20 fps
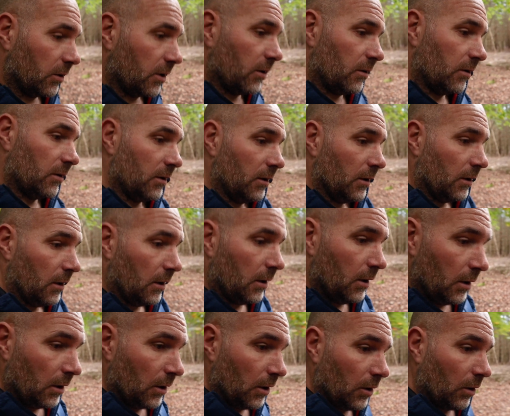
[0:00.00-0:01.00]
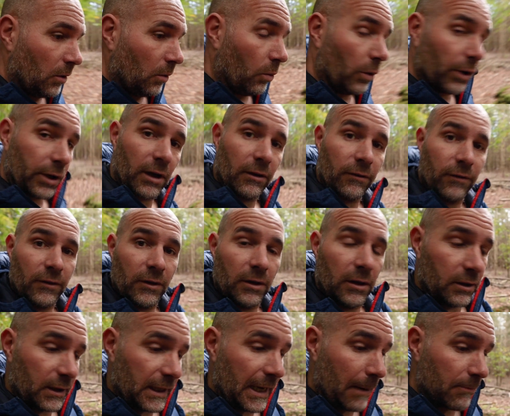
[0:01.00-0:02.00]
look at what I've
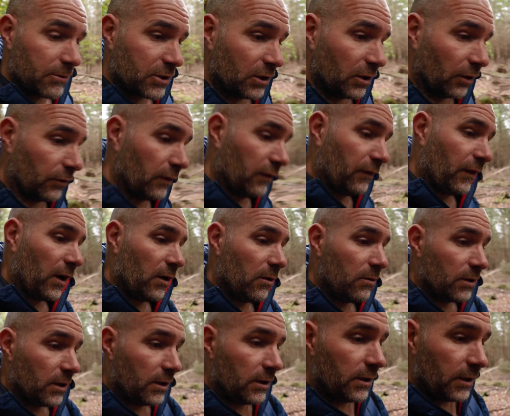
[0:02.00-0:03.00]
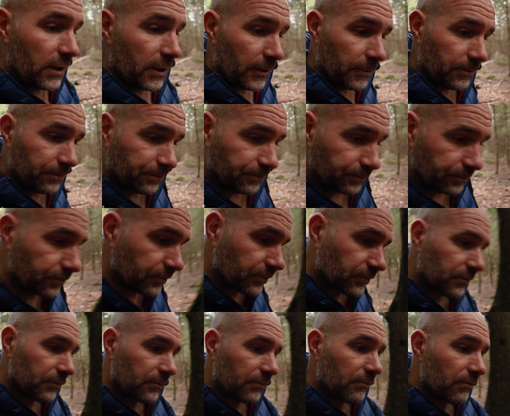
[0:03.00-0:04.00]
captured on the phone and
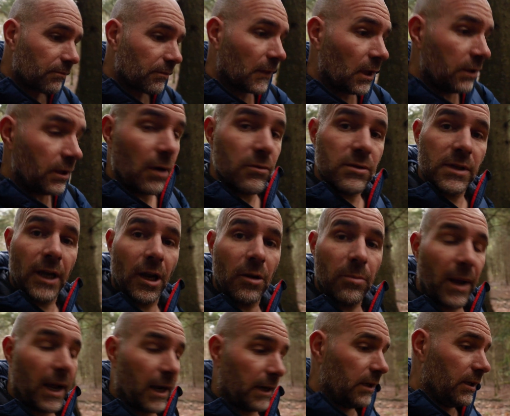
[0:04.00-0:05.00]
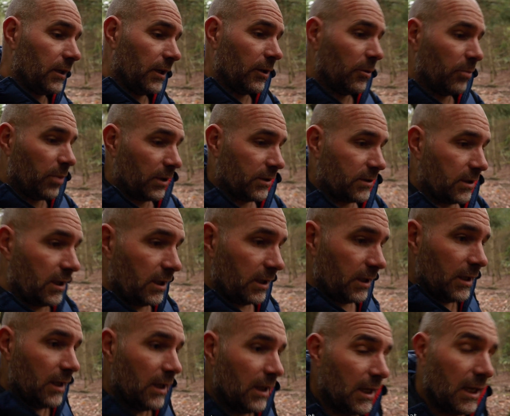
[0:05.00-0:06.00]
know to go back, you know. But
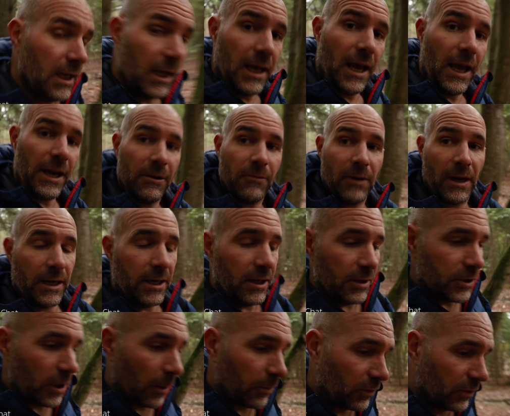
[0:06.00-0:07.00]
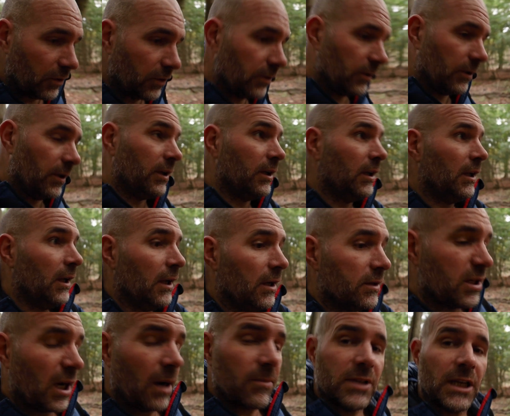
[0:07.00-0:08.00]
anyway, job's a good one.
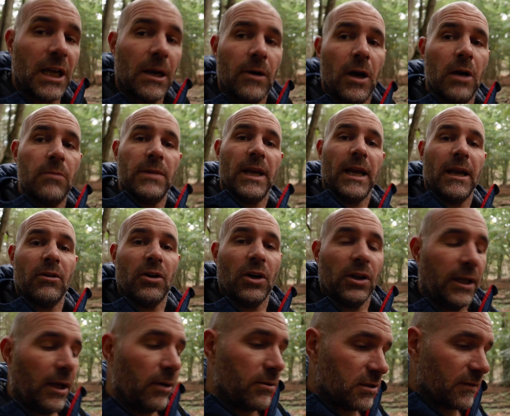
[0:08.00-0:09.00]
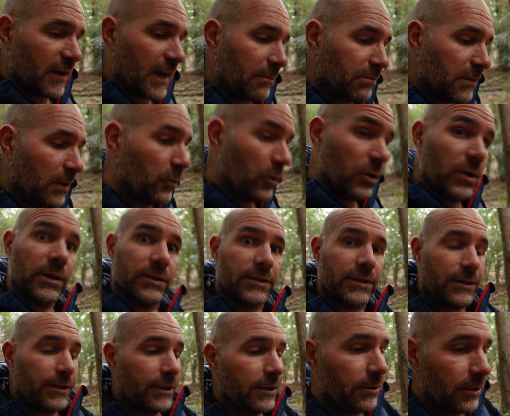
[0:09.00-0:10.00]
Time to go home now. Got loads of admin work
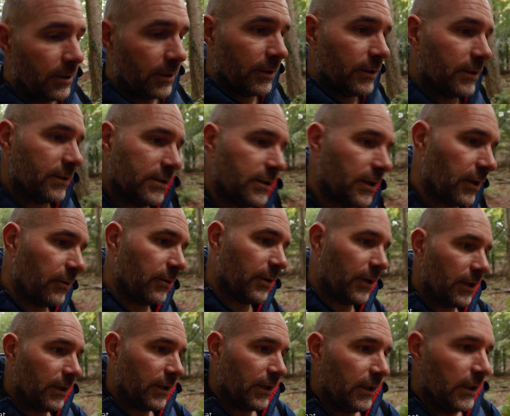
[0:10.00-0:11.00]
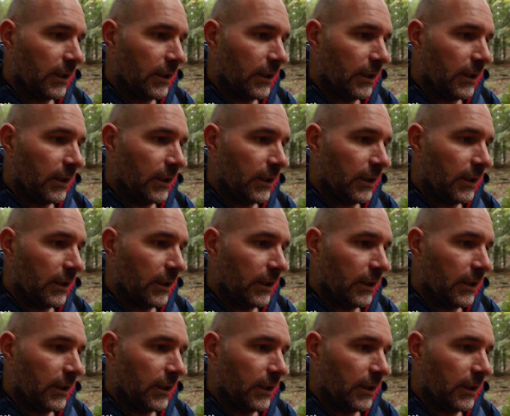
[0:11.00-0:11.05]
to do, so